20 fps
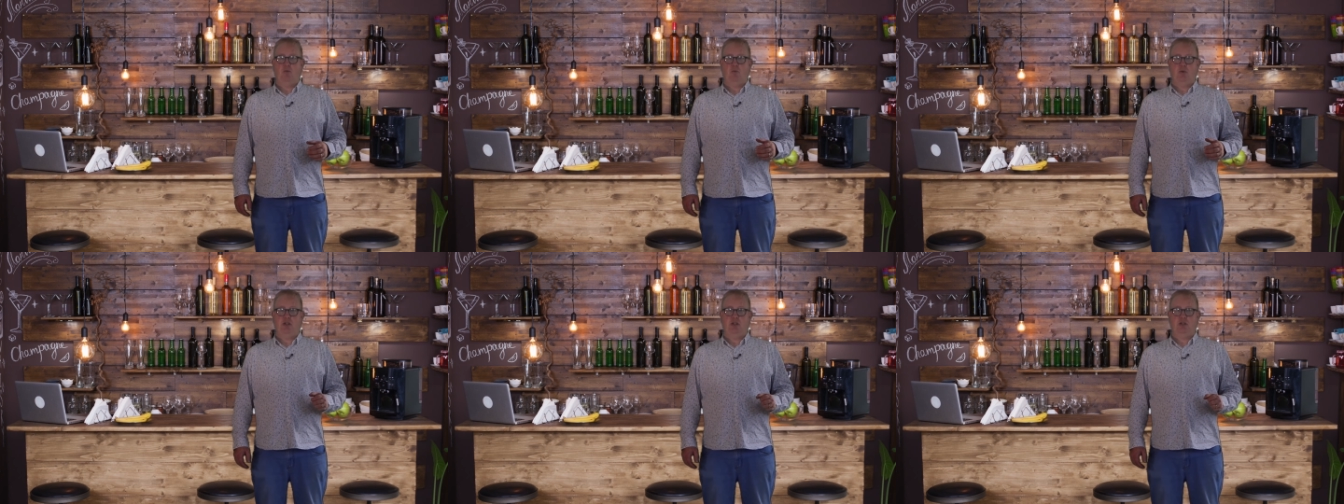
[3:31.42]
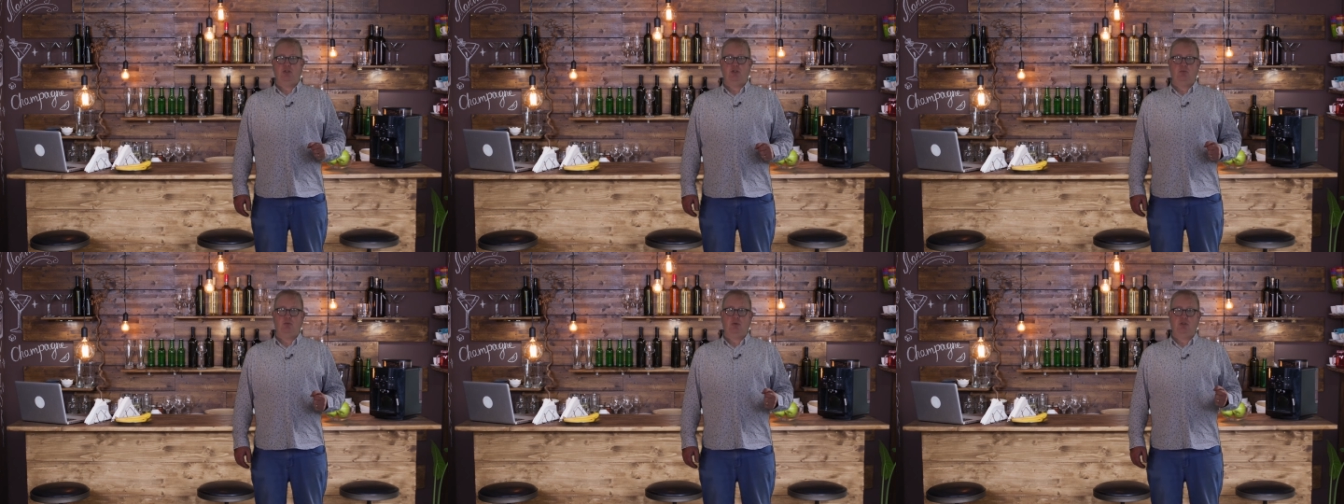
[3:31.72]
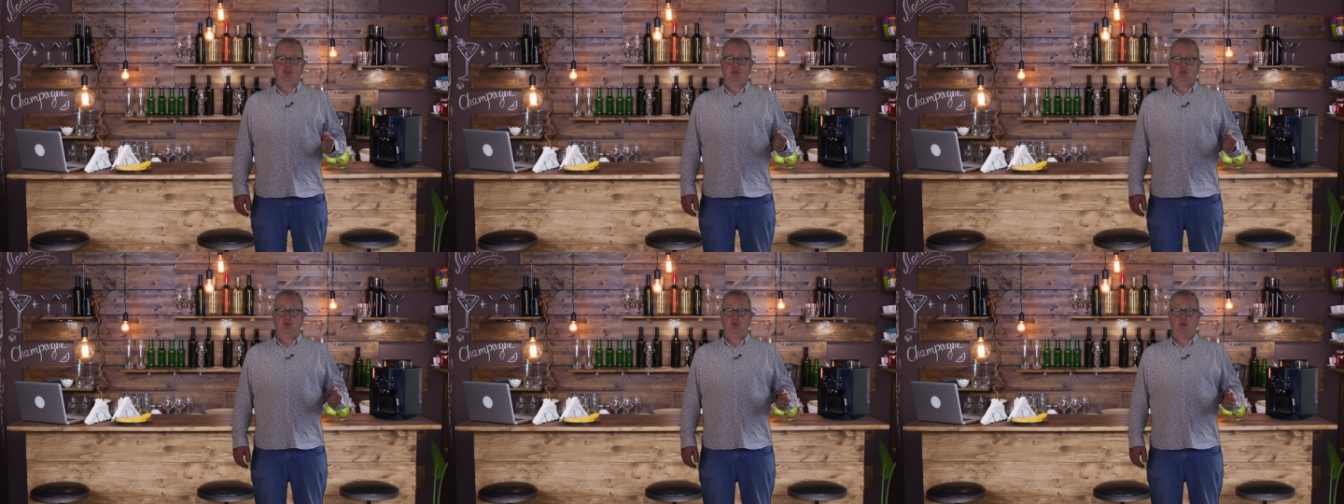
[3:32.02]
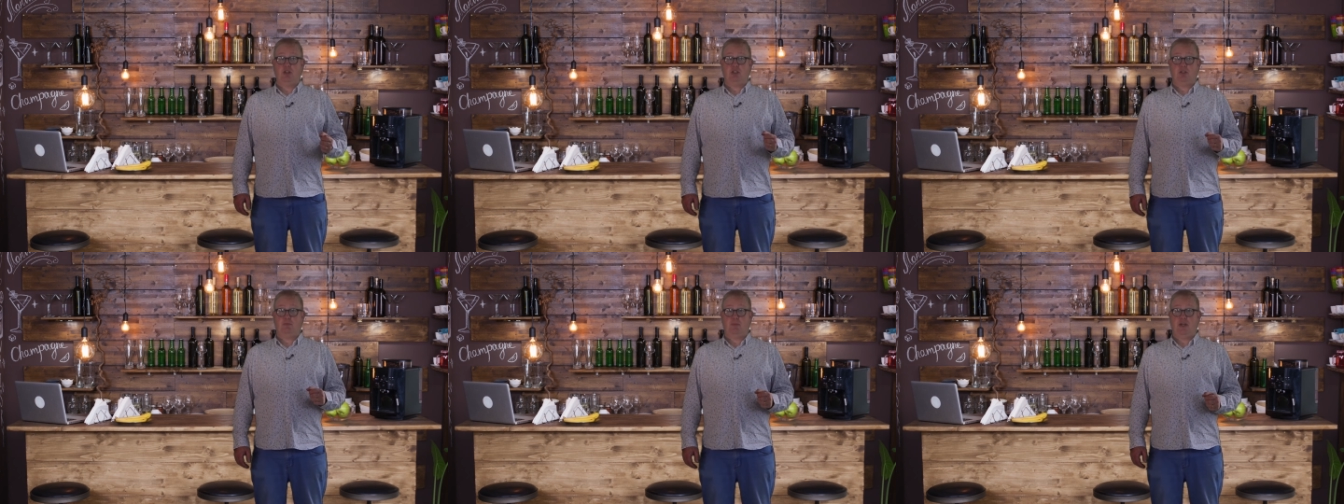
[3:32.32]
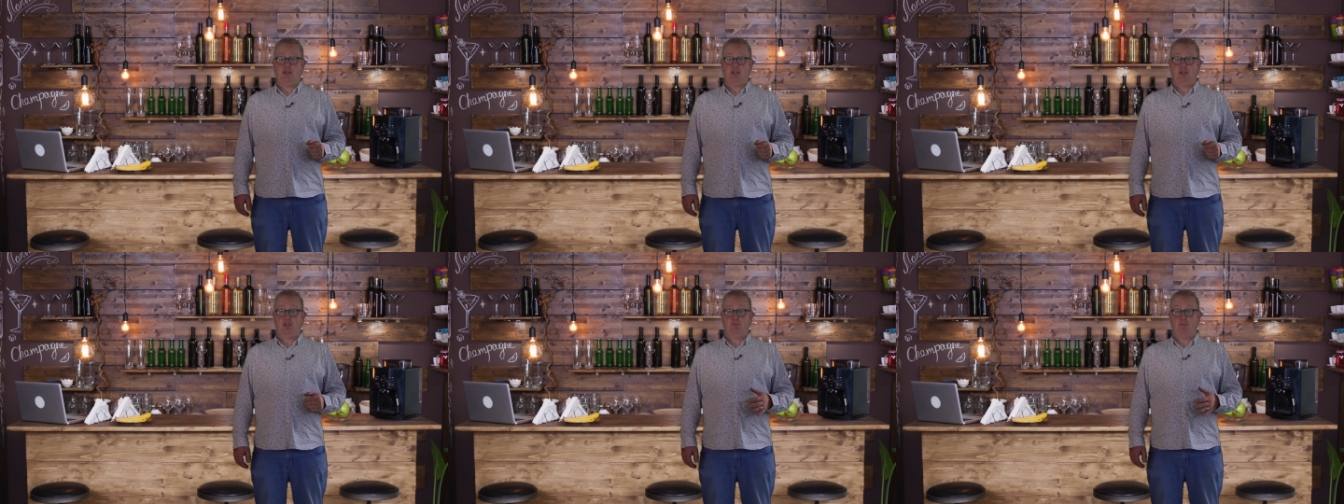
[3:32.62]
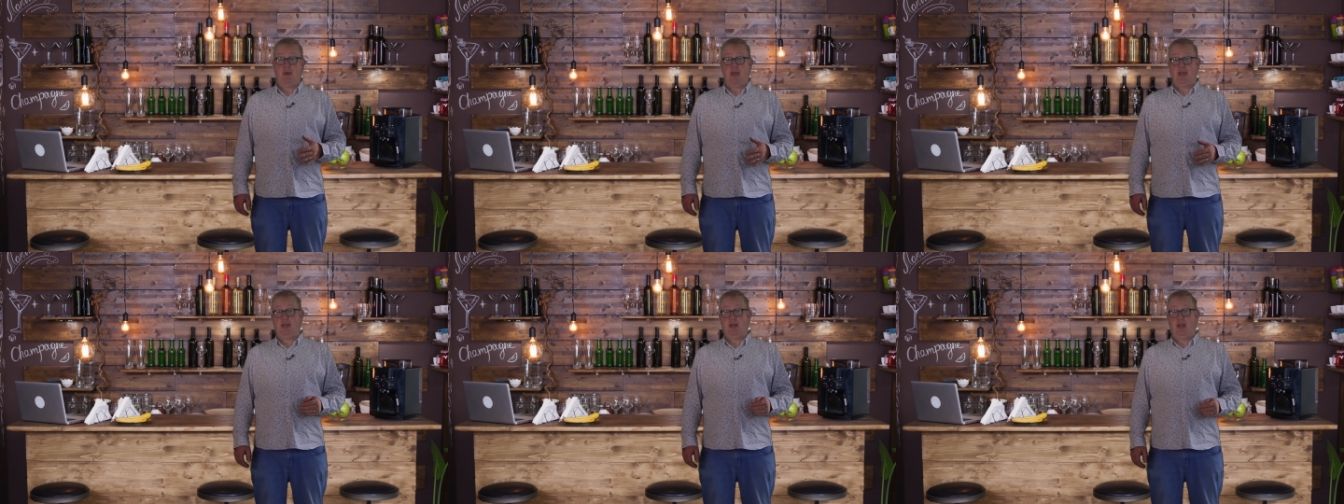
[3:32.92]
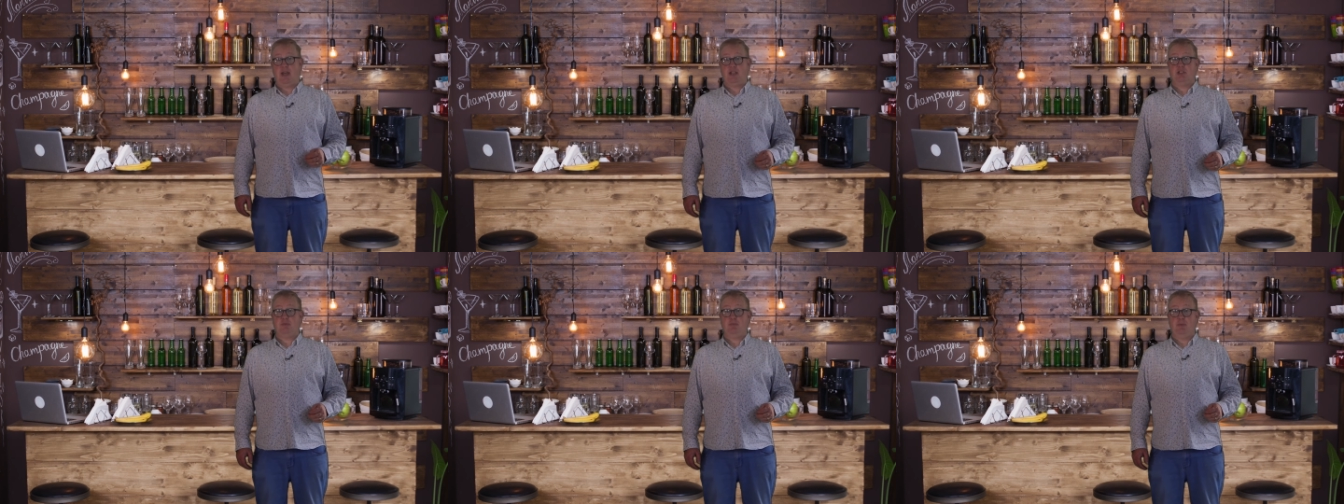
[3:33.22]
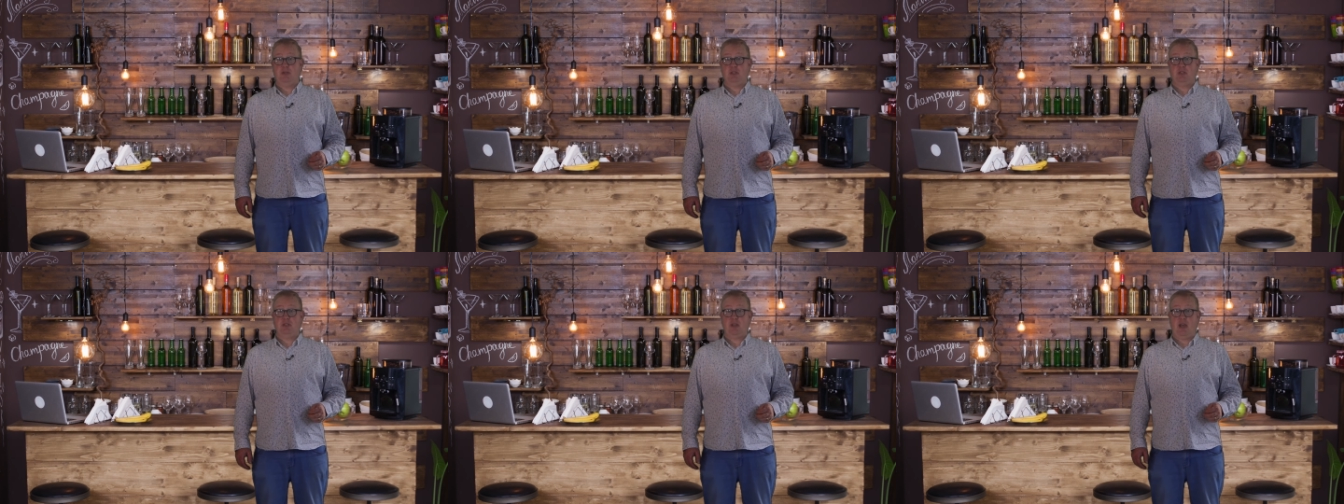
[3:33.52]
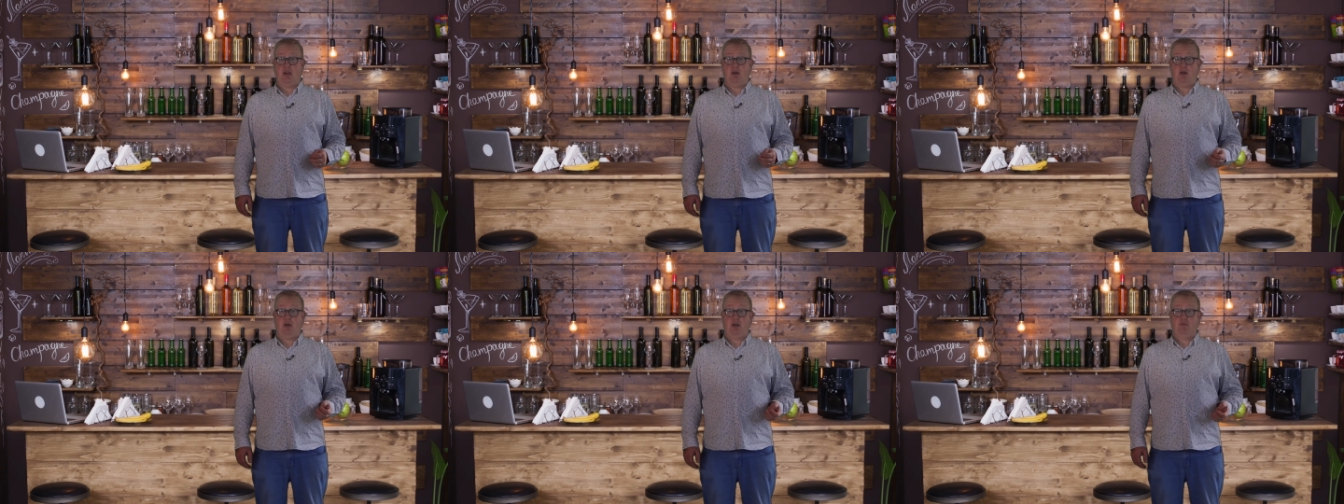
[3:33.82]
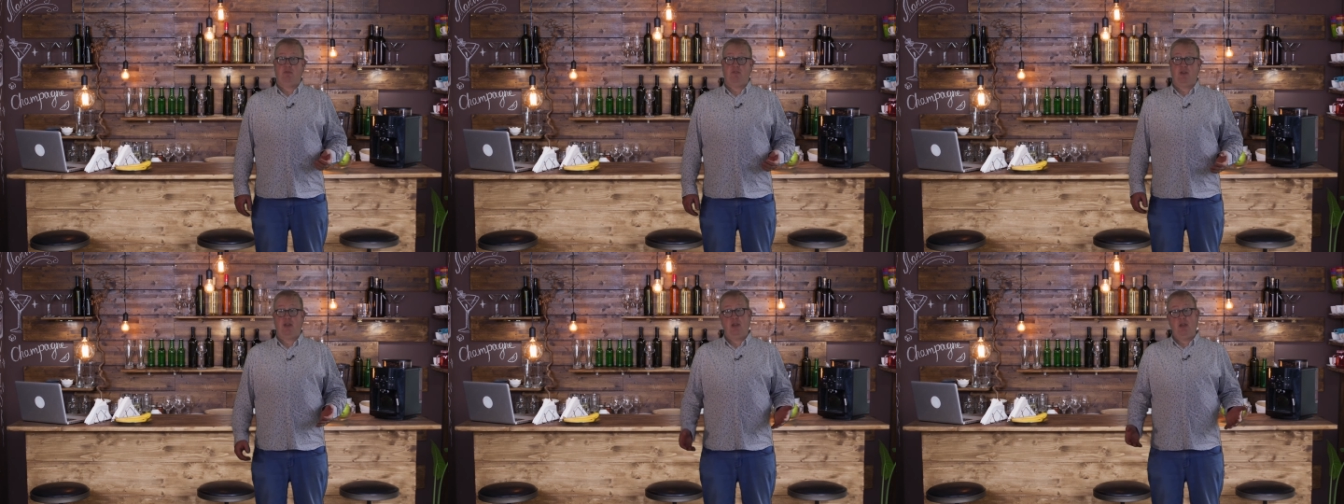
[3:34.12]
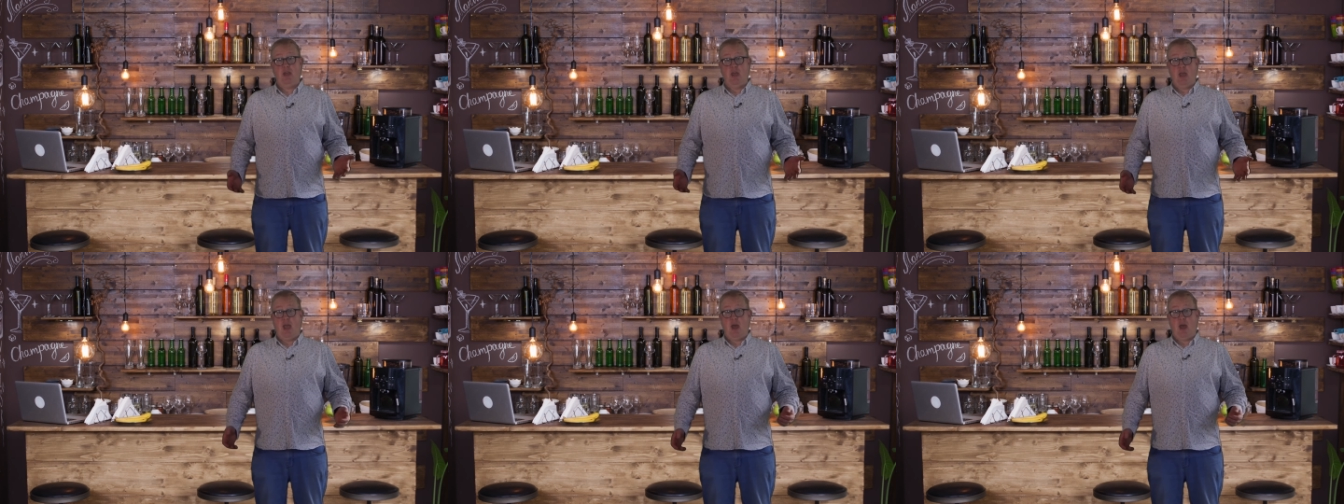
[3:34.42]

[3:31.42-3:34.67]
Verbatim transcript: when you do want to do those speeches, make announcements, that kind of thing.